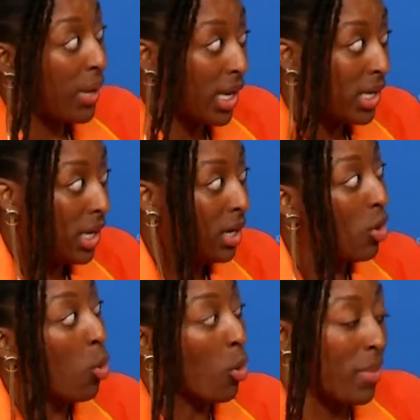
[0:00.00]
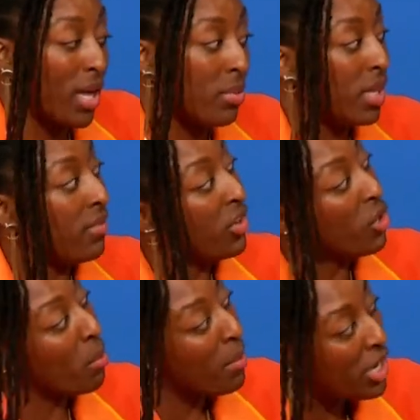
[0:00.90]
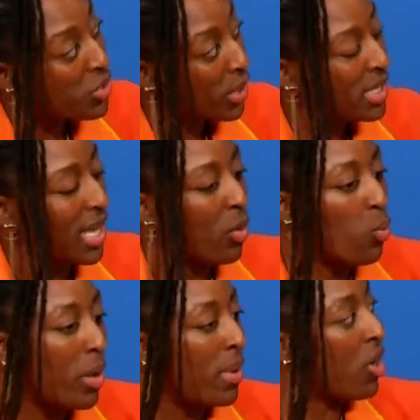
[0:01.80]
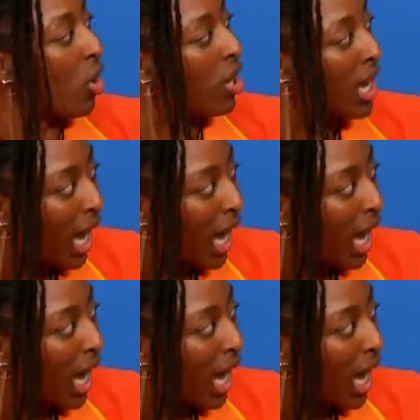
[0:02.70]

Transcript: opinion or maybe even your metrics that women are